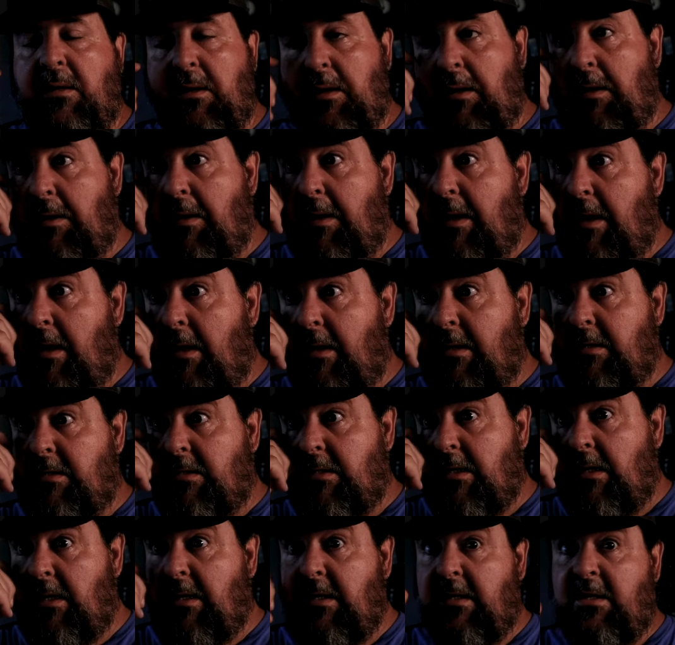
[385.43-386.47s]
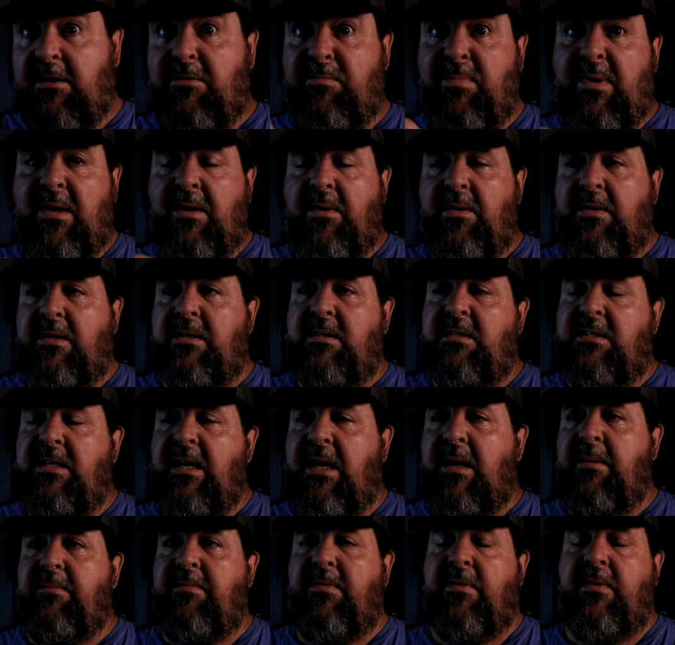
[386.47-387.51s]
and now all of a sudden you've been on the
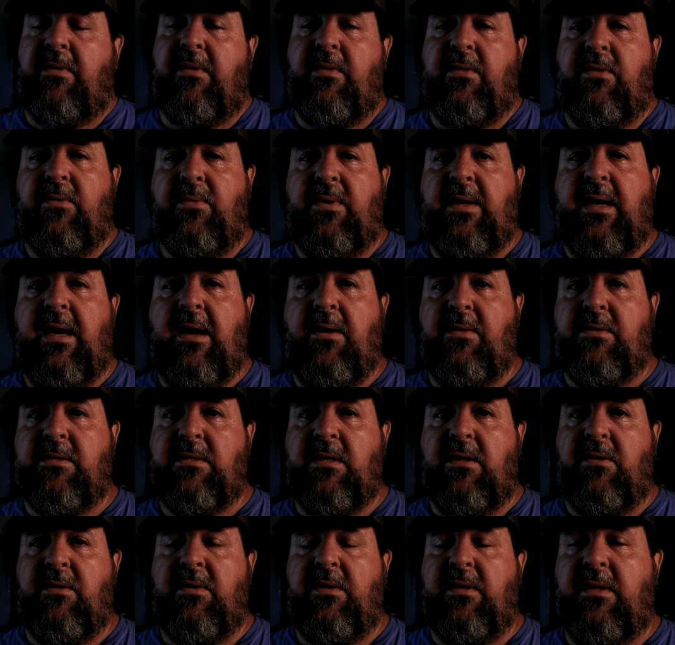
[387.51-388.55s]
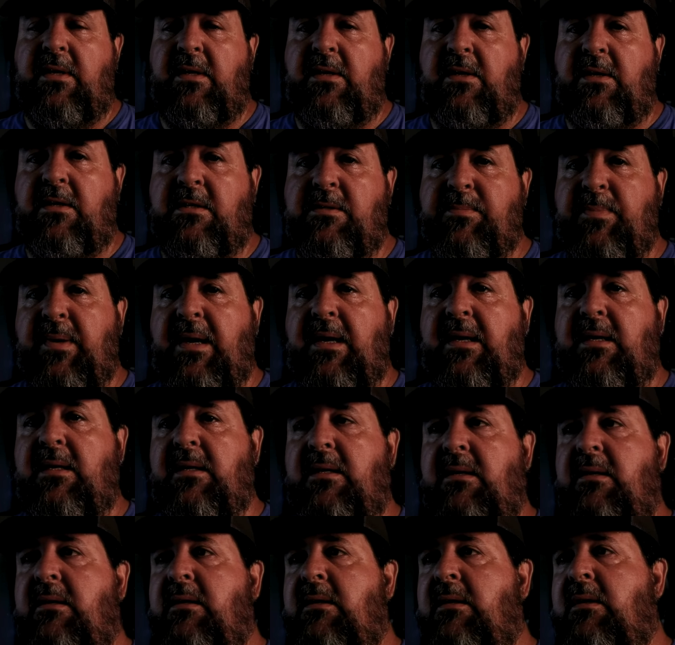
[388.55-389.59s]
job for three hours longer than you expected
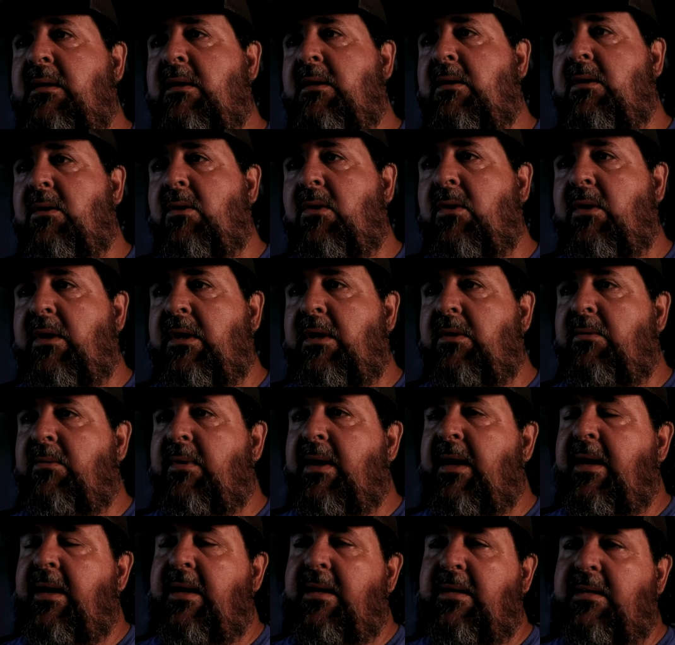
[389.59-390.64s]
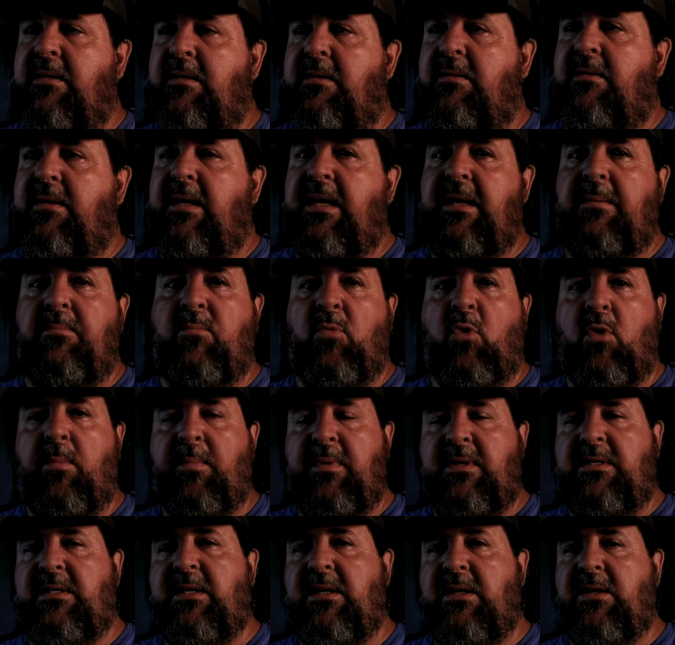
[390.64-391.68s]
or you ran into needing more
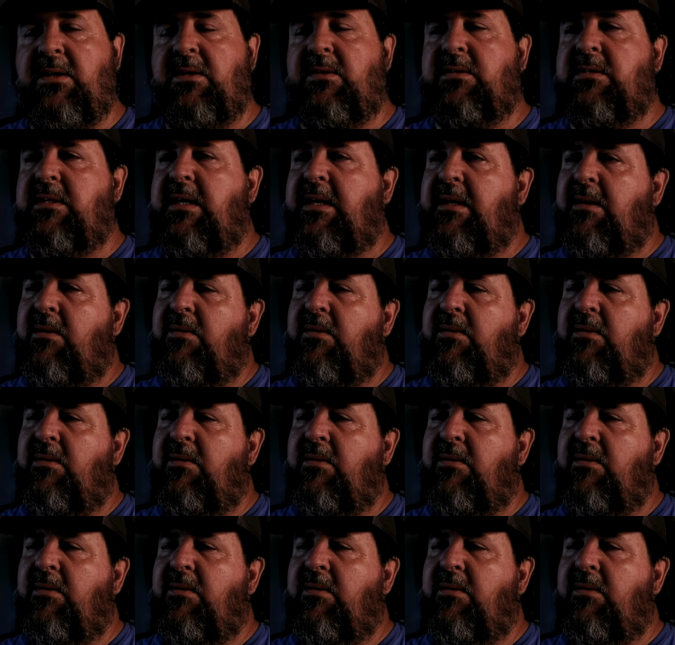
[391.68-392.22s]
materials like